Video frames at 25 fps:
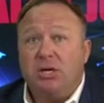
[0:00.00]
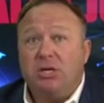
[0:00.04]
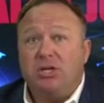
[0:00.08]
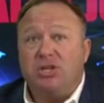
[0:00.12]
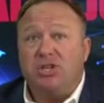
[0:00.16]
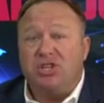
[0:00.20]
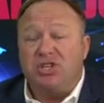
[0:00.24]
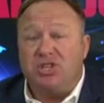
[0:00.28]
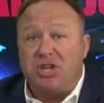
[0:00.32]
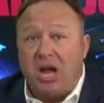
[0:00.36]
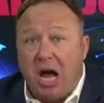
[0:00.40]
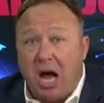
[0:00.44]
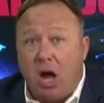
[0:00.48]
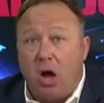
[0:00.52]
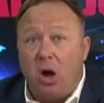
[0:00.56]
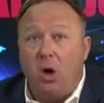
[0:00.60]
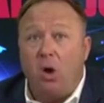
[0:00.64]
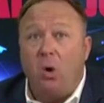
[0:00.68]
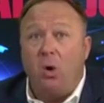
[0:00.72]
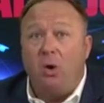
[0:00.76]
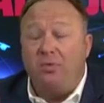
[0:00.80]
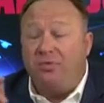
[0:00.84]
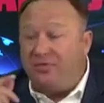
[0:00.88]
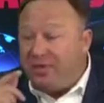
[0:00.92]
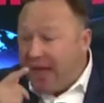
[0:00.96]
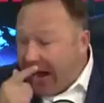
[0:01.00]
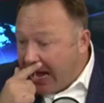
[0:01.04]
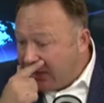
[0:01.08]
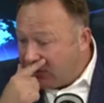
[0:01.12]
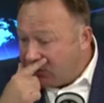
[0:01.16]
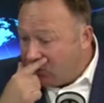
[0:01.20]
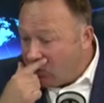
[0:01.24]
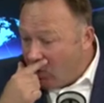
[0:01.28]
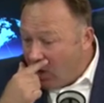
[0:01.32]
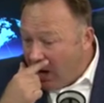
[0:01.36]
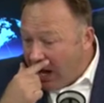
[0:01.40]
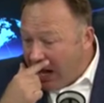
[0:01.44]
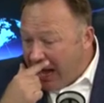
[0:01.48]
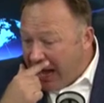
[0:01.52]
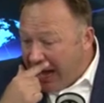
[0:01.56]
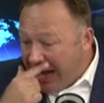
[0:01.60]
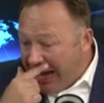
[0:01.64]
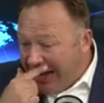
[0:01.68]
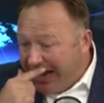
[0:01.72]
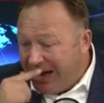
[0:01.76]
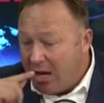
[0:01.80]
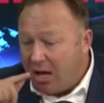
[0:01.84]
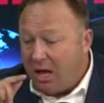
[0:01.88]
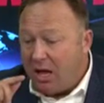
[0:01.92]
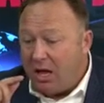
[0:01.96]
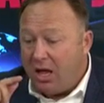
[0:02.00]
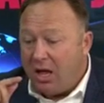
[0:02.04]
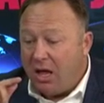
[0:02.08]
So that's why,